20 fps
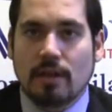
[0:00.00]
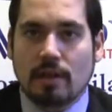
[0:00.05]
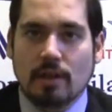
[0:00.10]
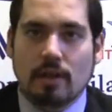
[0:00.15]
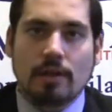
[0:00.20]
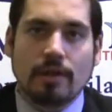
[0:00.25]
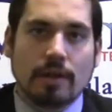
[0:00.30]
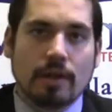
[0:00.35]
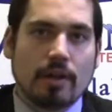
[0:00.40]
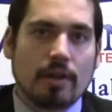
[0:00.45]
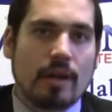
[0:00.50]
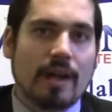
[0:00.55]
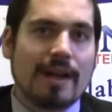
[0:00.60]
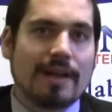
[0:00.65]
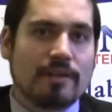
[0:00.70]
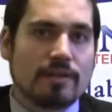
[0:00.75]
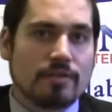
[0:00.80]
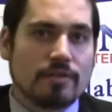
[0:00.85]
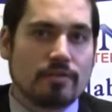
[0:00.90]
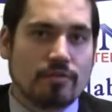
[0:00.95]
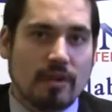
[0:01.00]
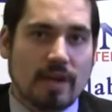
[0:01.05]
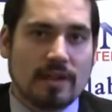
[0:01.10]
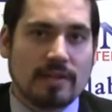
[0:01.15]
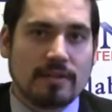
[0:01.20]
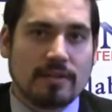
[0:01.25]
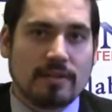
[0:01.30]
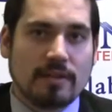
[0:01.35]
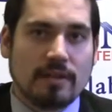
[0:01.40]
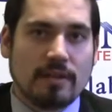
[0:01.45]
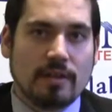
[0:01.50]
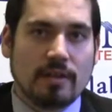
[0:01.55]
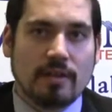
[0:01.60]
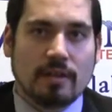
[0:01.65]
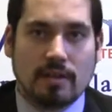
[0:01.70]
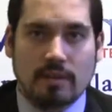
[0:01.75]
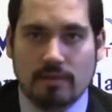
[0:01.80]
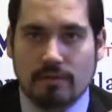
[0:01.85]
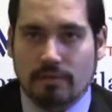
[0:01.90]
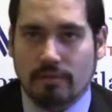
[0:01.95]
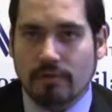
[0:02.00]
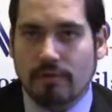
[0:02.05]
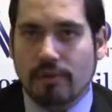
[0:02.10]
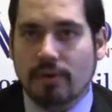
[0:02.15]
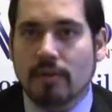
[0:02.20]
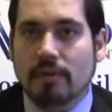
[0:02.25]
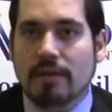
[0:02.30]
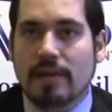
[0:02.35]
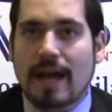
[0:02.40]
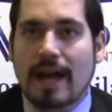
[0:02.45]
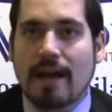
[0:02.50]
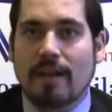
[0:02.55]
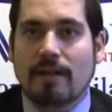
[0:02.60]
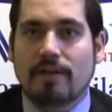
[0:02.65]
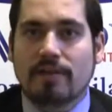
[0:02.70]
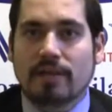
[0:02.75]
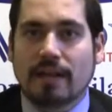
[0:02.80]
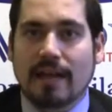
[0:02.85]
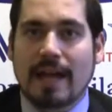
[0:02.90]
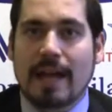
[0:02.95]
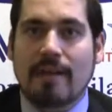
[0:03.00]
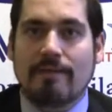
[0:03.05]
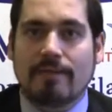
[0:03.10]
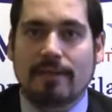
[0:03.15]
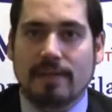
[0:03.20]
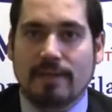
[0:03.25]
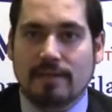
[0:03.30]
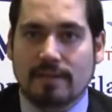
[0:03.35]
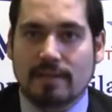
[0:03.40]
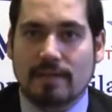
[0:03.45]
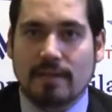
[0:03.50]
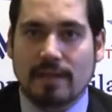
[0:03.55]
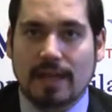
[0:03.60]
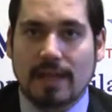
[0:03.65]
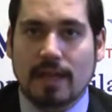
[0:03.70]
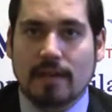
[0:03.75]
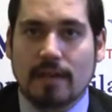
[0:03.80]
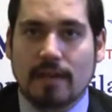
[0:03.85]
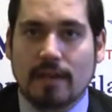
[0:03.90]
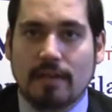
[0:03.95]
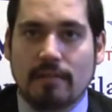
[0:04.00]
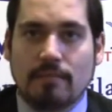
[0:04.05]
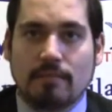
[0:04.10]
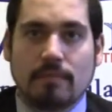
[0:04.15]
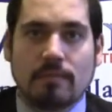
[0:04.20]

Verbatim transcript: earn your client's trust through your knowledge and confidence in the area,